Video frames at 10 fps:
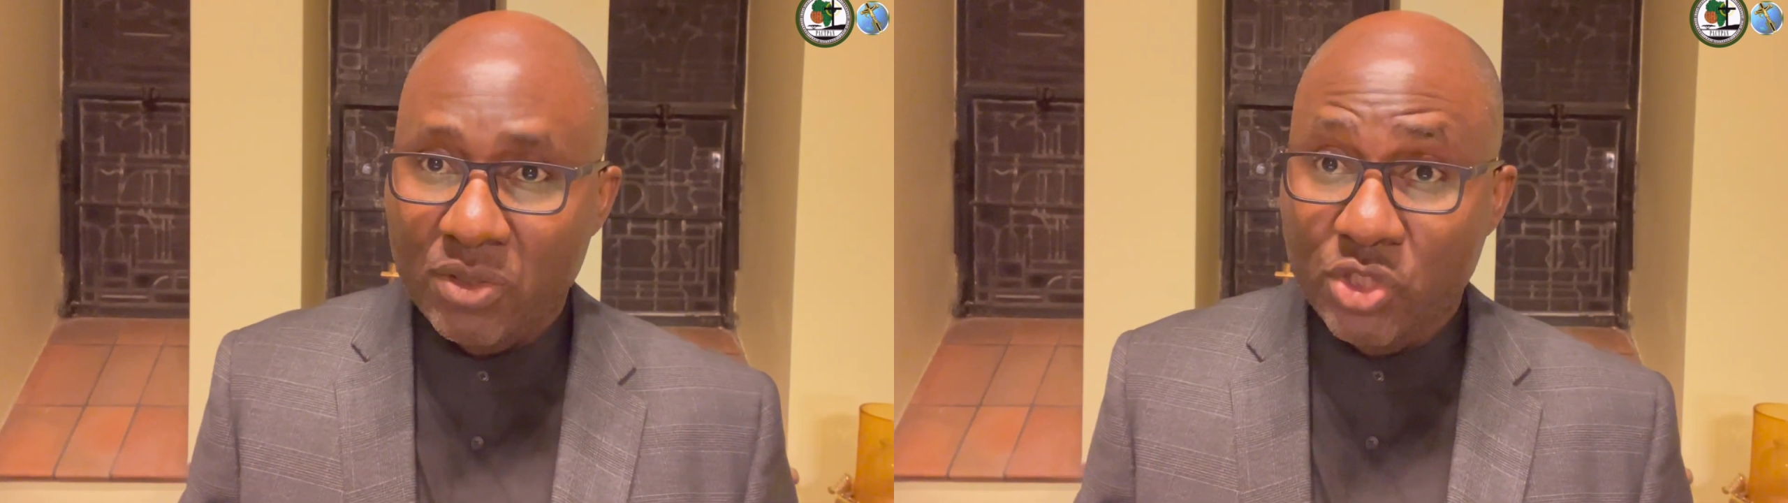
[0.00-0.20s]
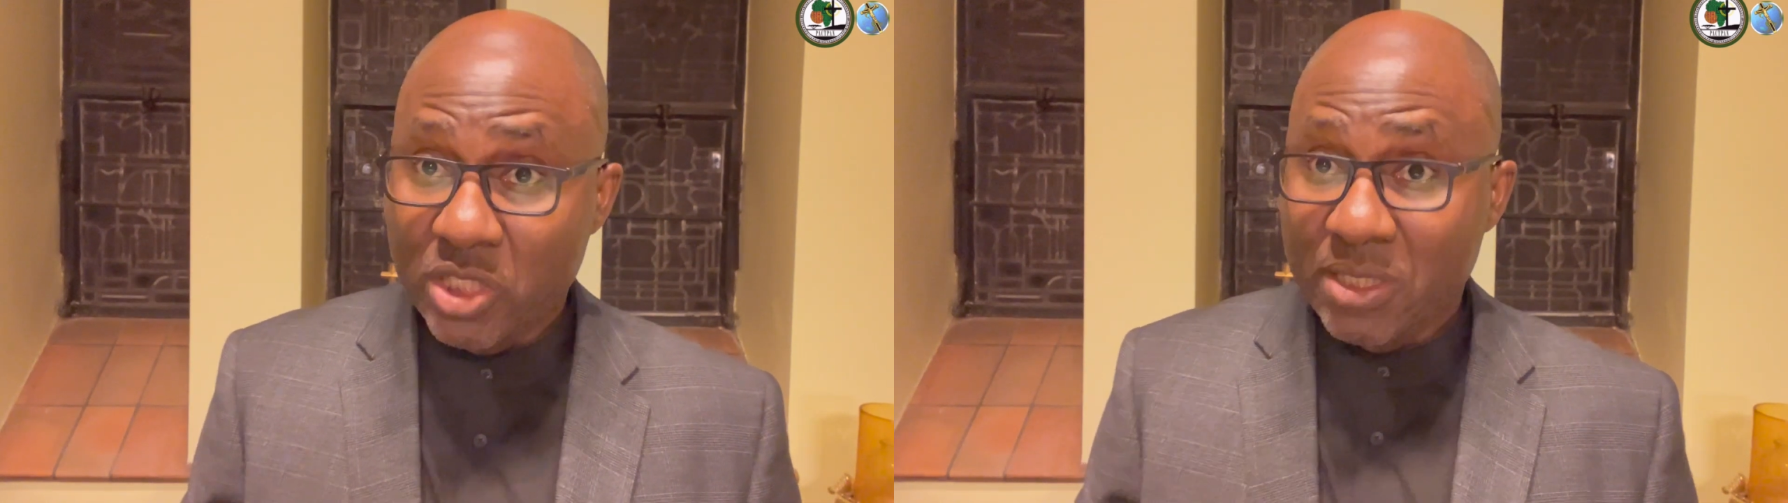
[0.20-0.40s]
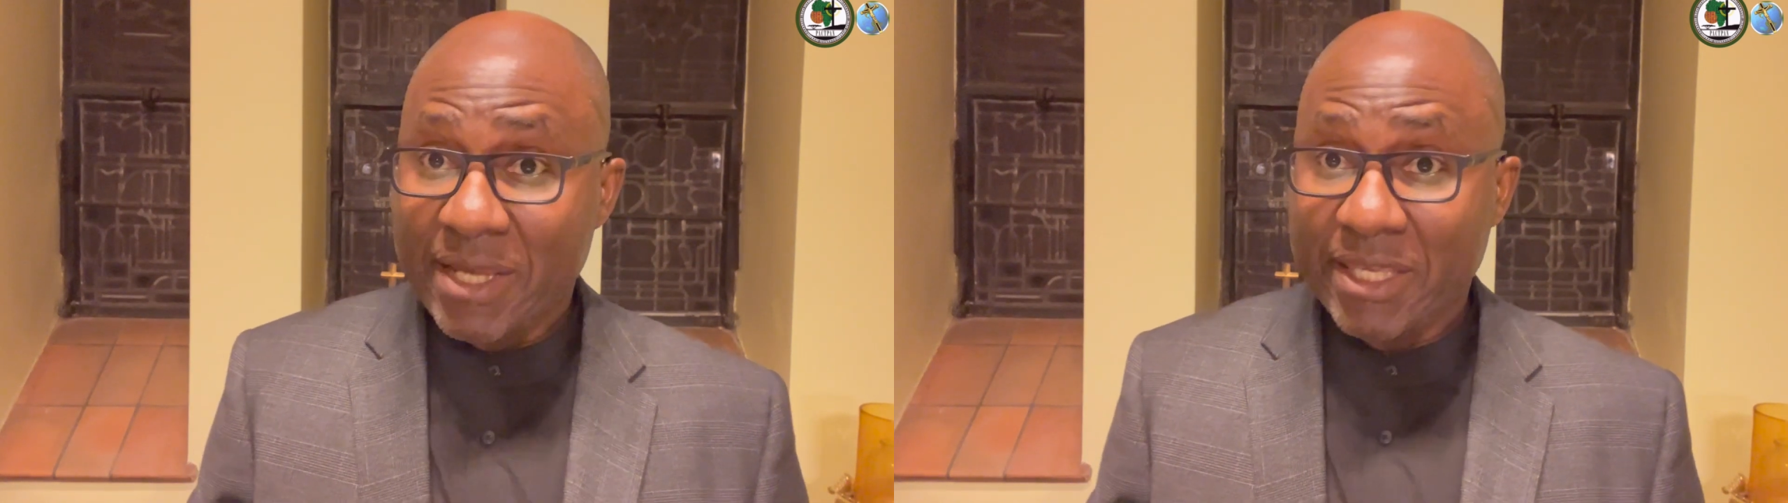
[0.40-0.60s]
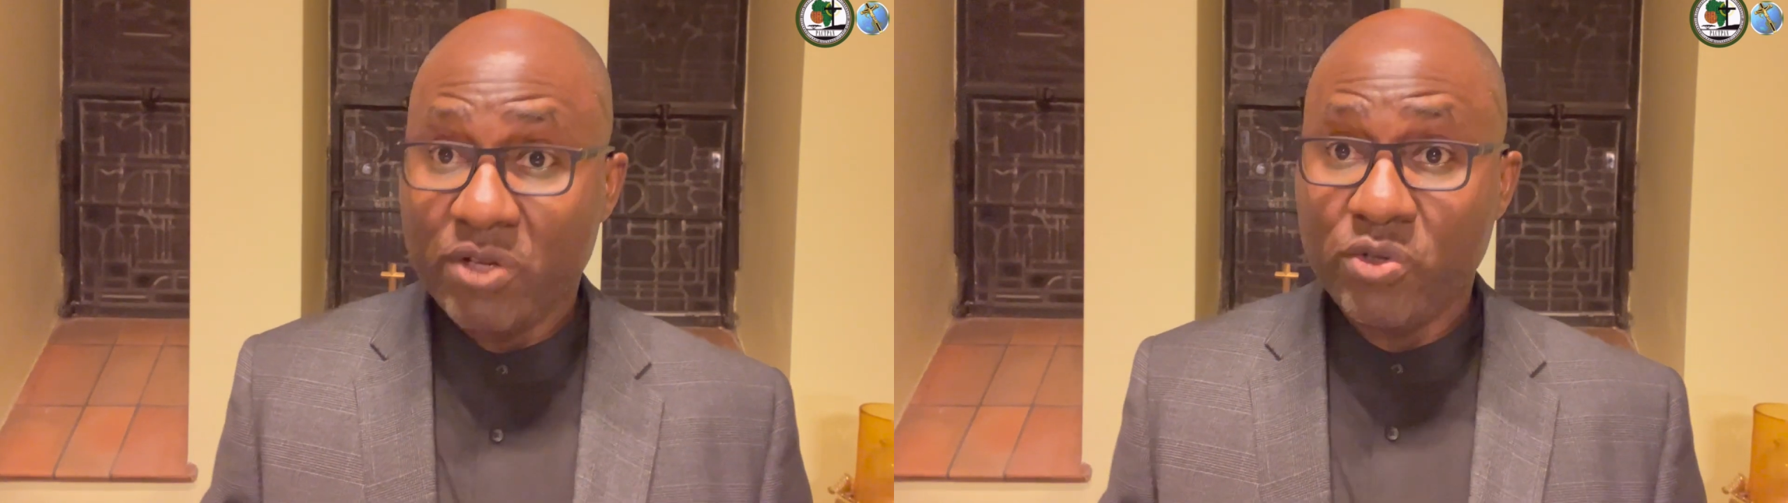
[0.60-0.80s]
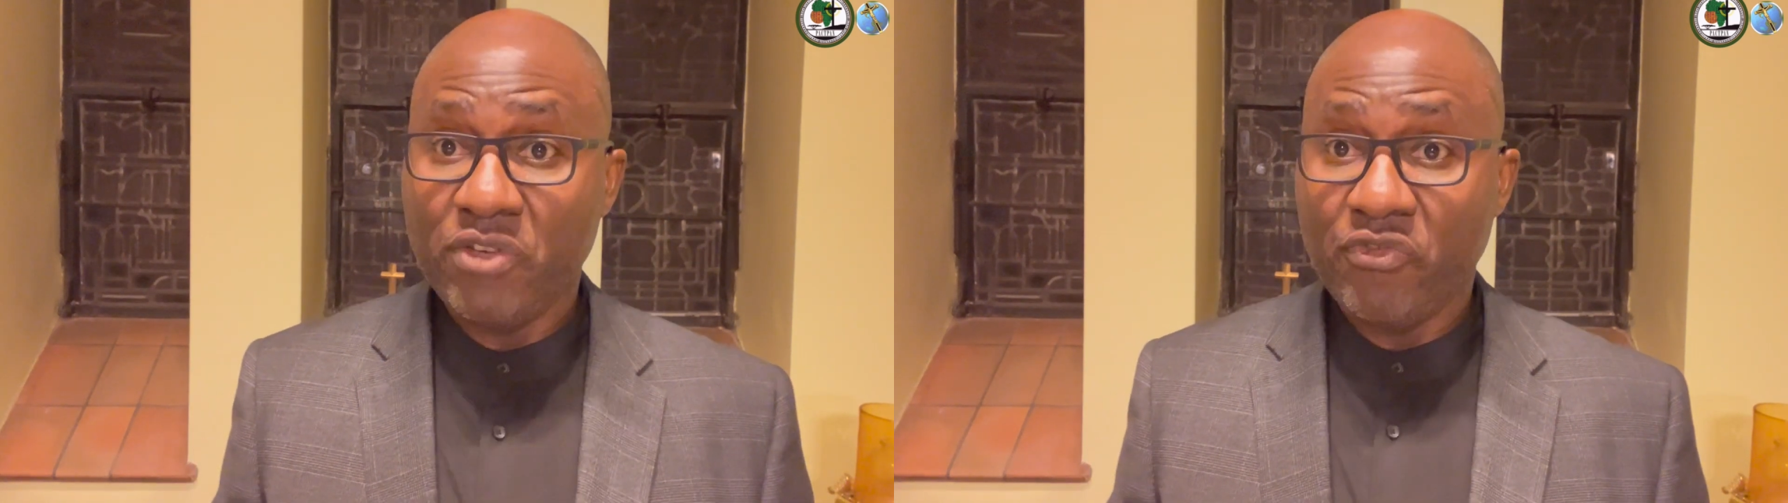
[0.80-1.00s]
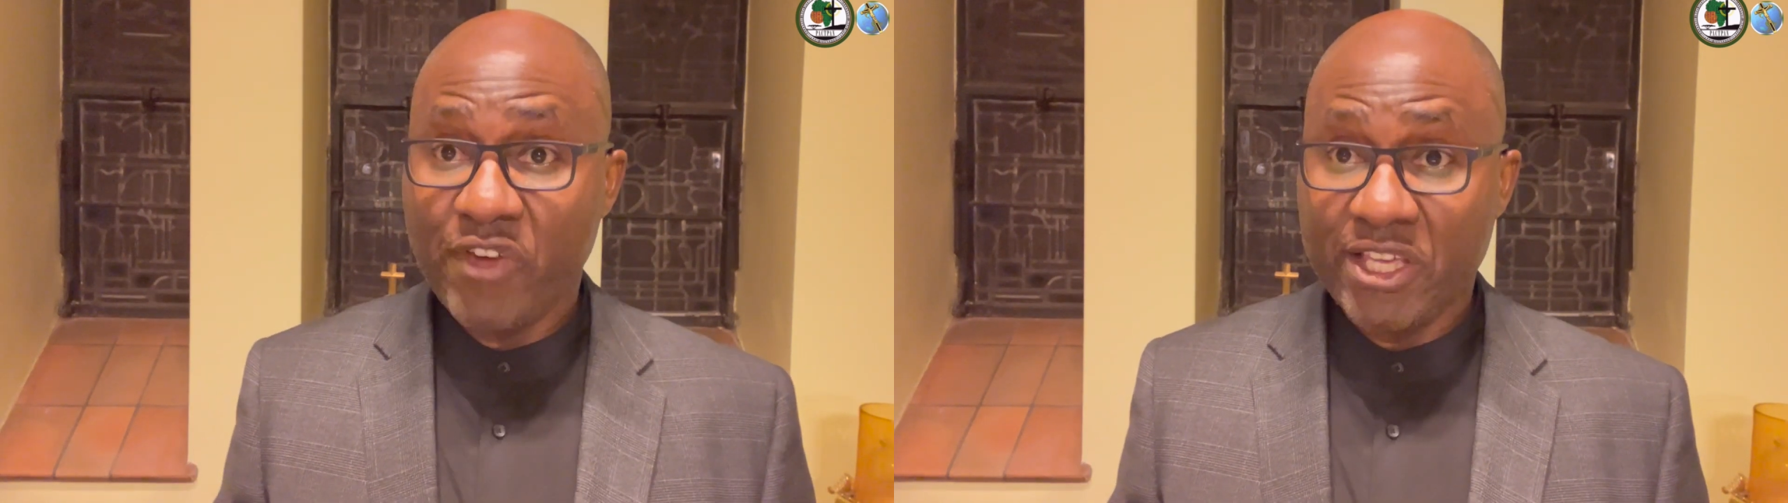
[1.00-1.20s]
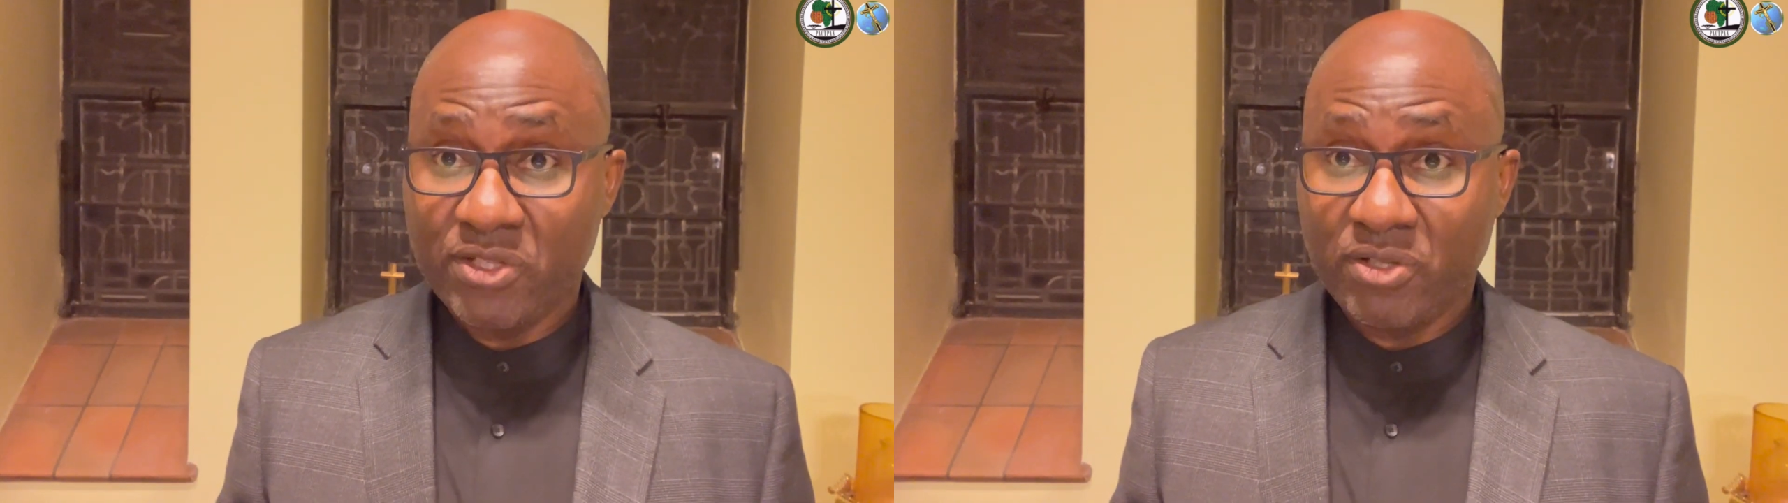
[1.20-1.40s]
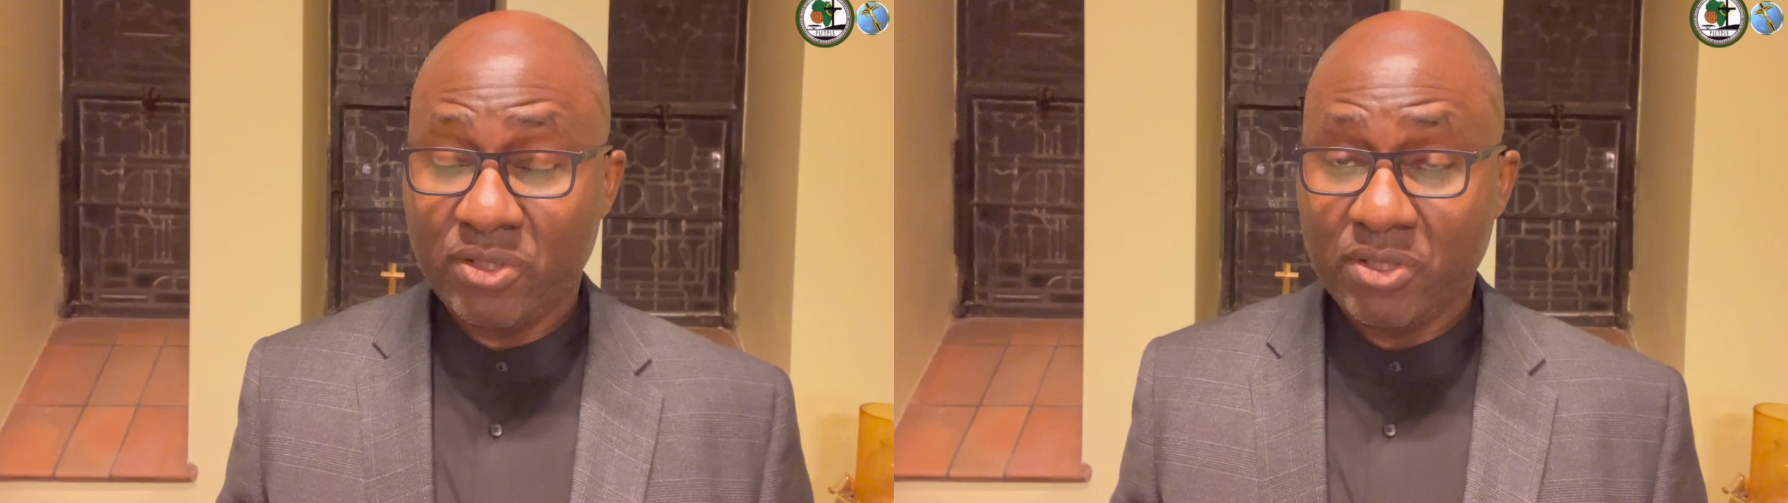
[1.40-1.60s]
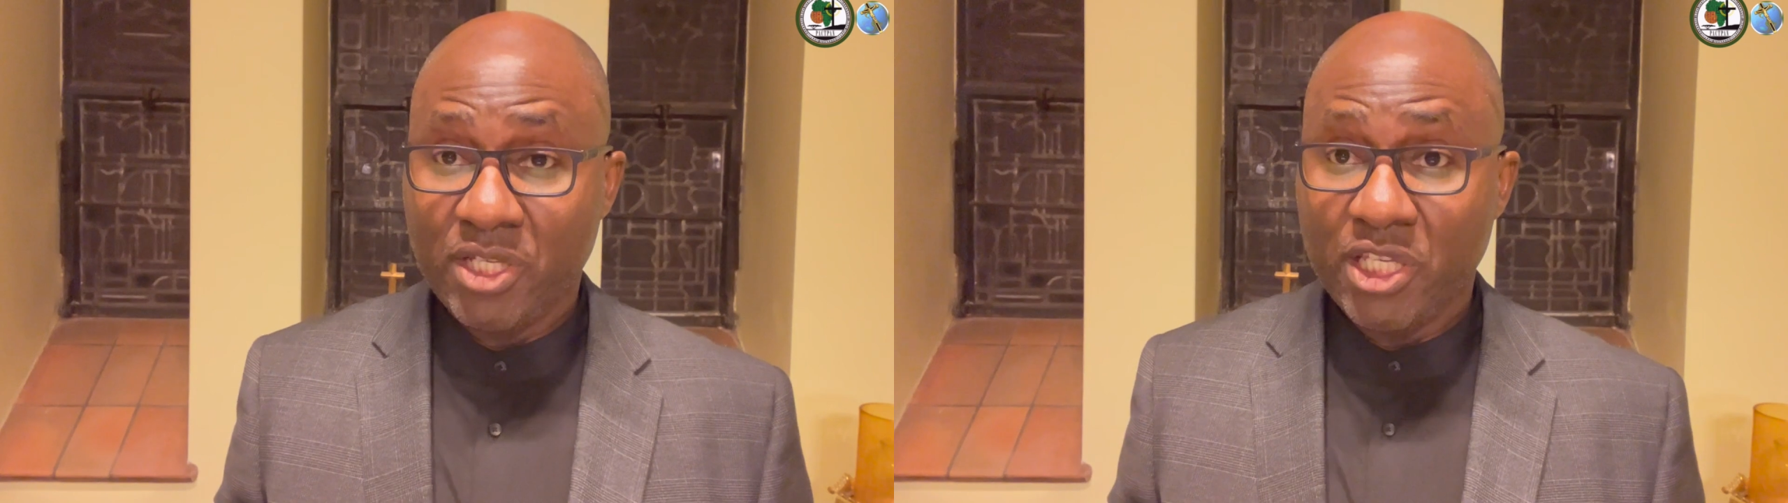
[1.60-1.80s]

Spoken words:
just like a good investor,